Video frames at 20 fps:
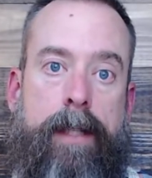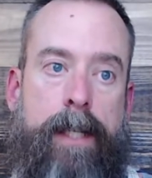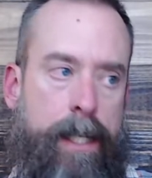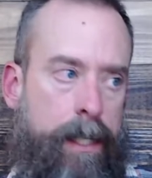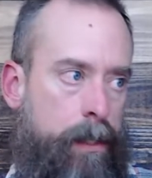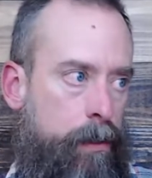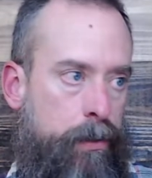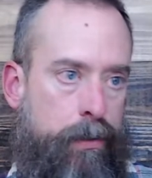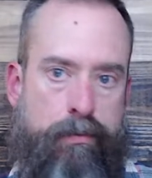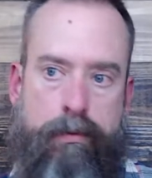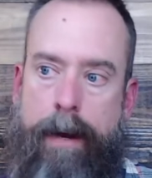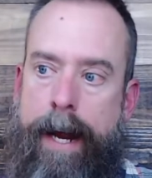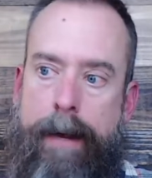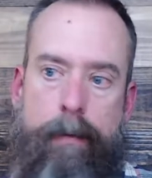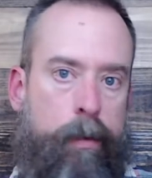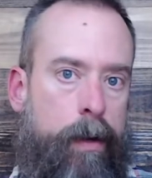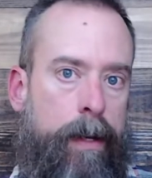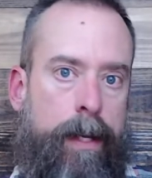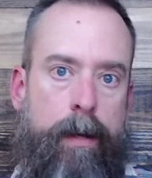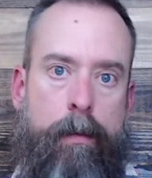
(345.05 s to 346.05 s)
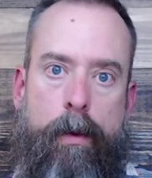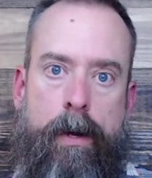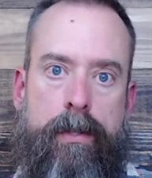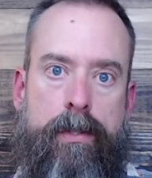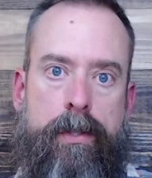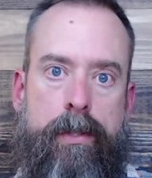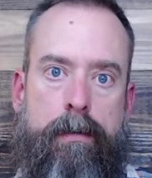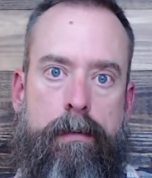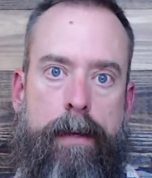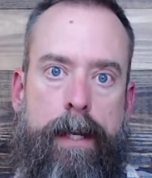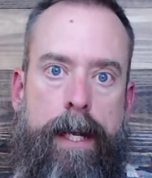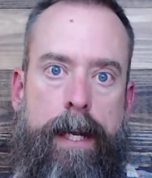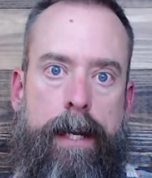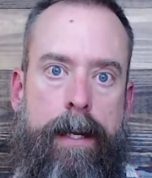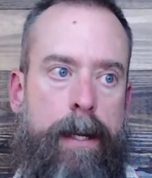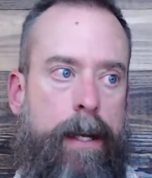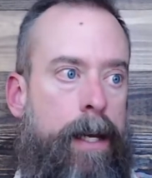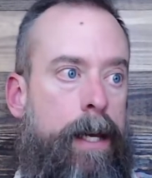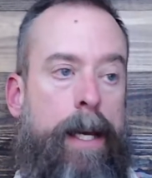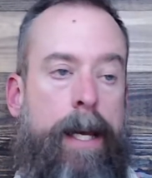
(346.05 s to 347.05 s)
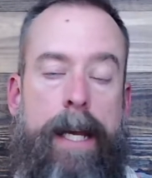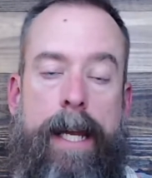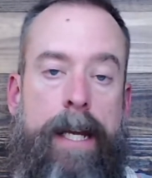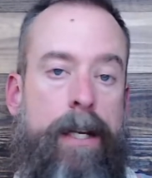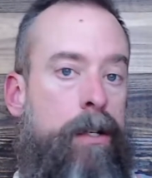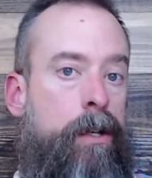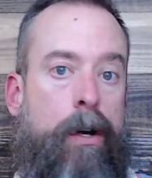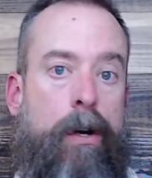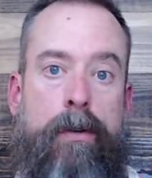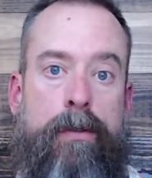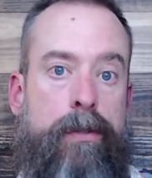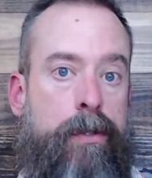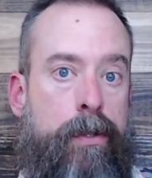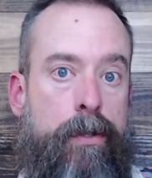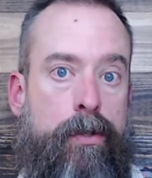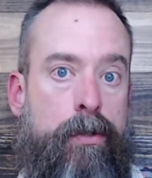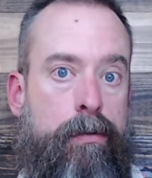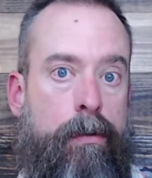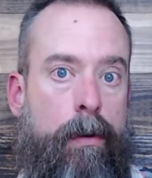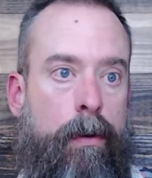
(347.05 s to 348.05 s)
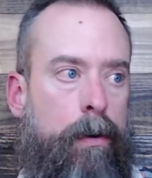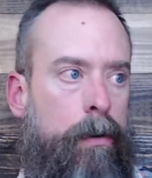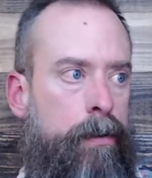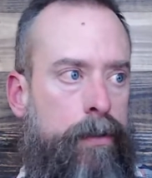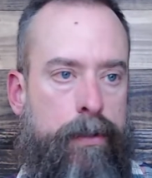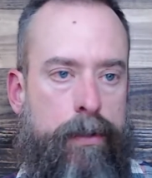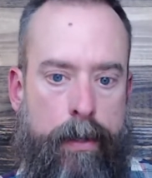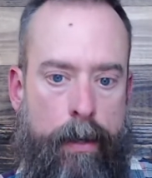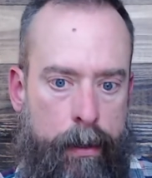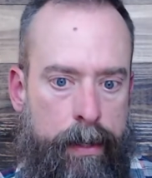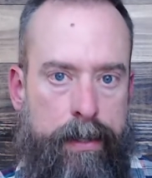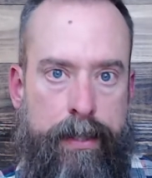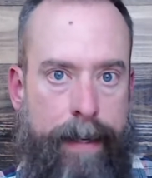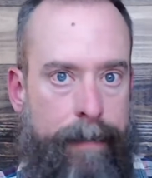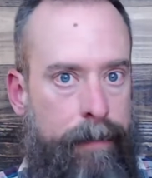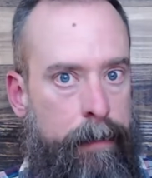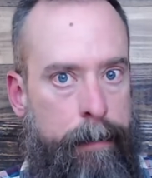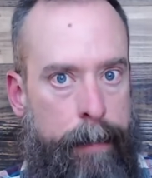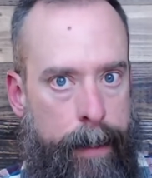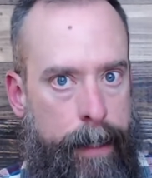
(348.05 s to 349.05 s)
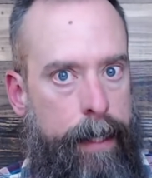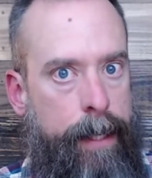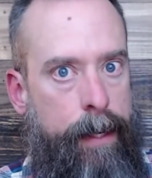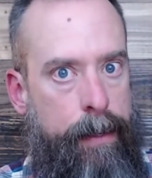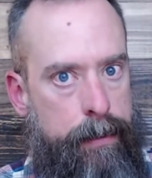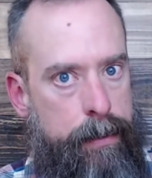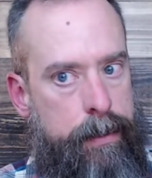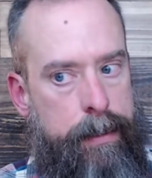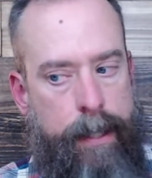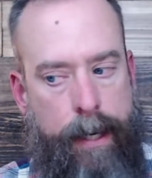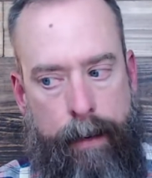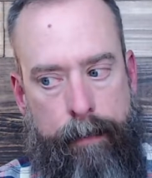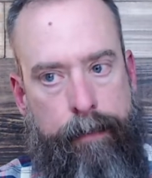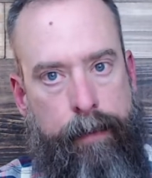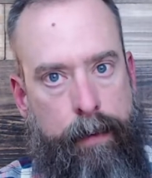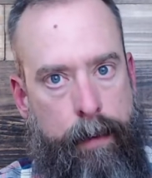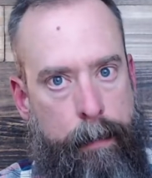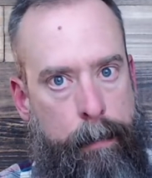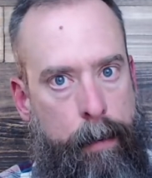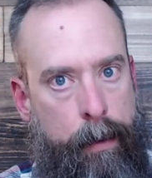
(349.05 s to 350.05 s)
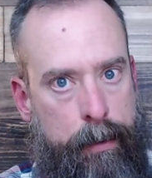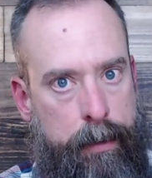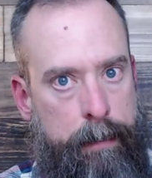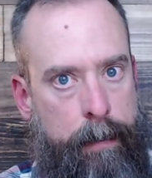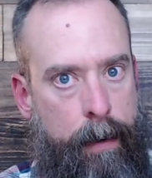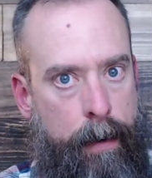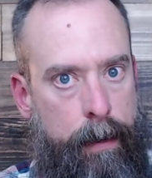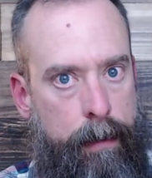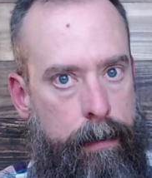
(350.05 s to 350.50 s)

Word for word: He knows right where he wants to read. He knows the scroll, and so does everybody else there for the most part.